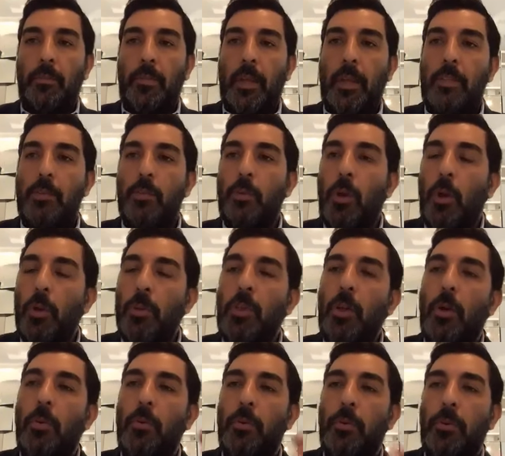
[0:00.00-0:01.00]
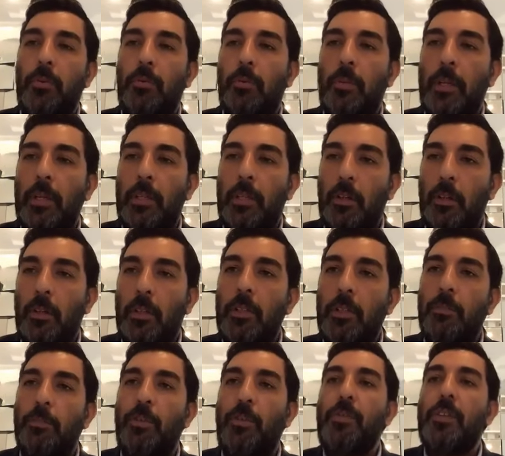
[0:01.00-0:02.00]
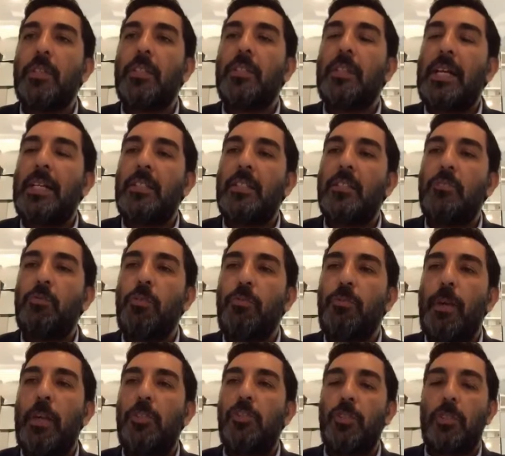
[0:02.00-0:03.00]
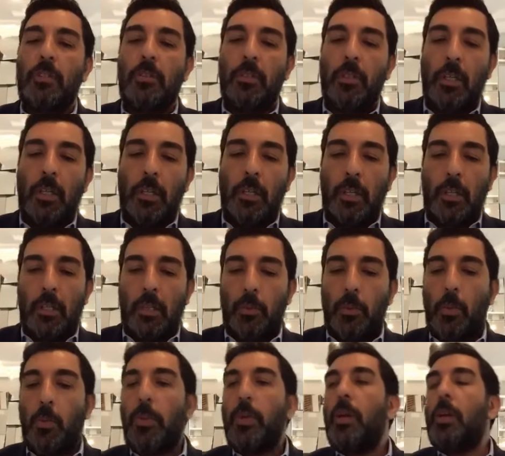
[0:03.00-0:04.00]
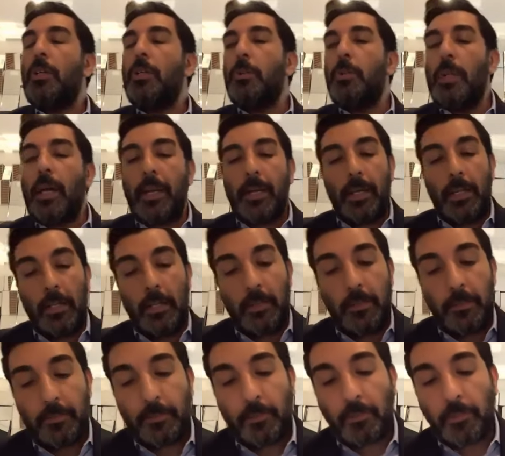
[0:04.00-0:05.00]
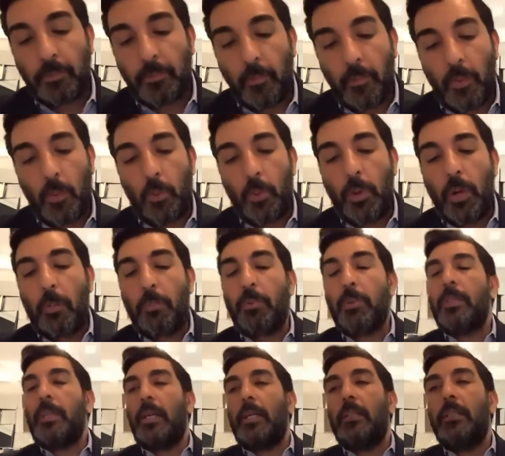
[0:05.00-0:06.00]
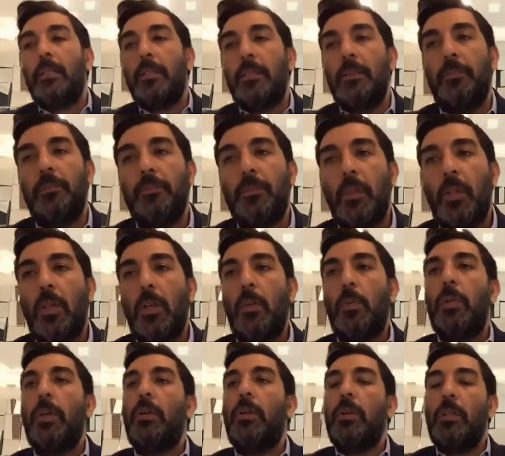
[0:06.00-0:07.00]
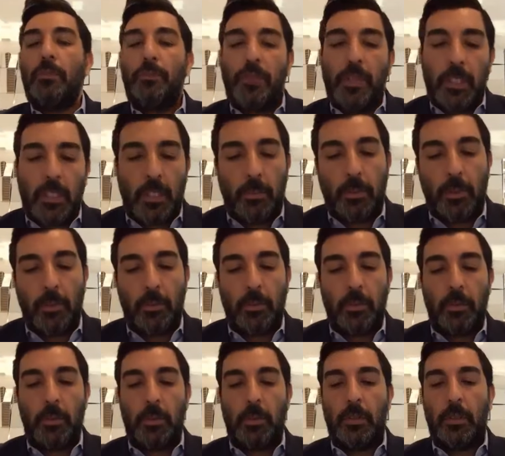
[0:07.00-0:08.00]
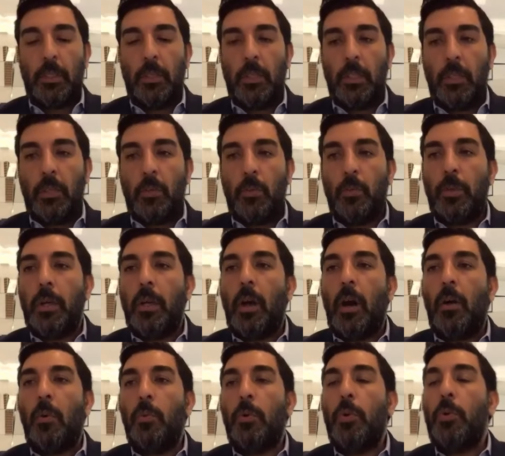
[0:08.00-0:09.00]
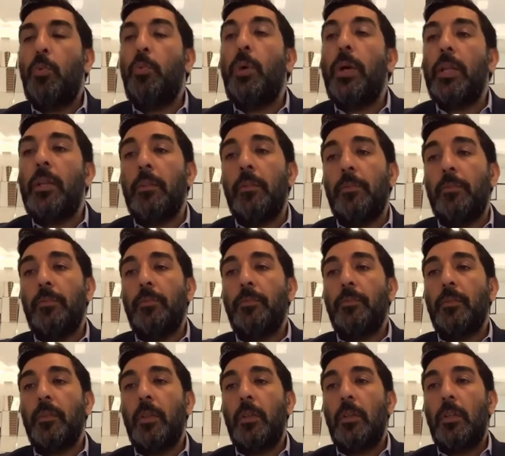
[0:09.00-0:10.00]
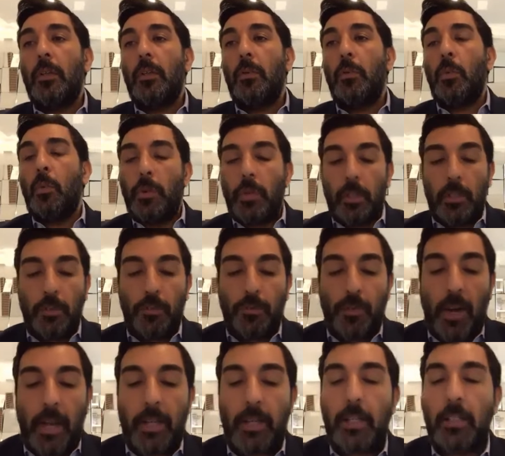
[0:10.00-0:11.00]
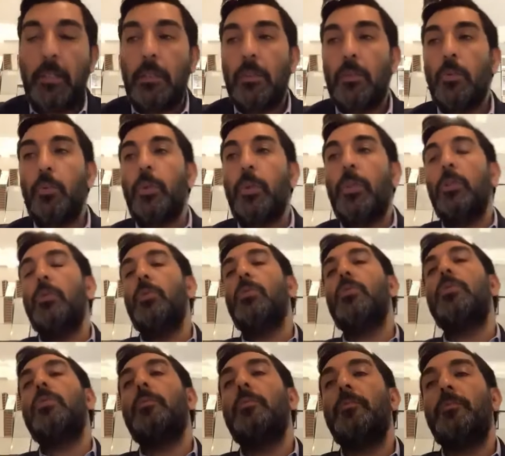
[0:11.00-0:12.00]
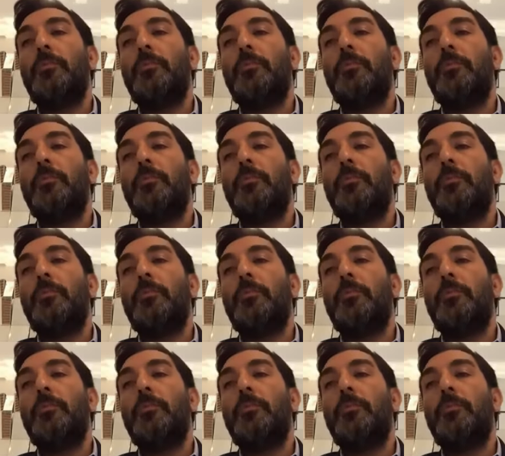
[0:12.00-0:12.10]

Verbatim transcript: As we all know, we you know in previous classes we've mentioned when we are united, we are protected. We are invincible. We are we win. When we are divided, we lose.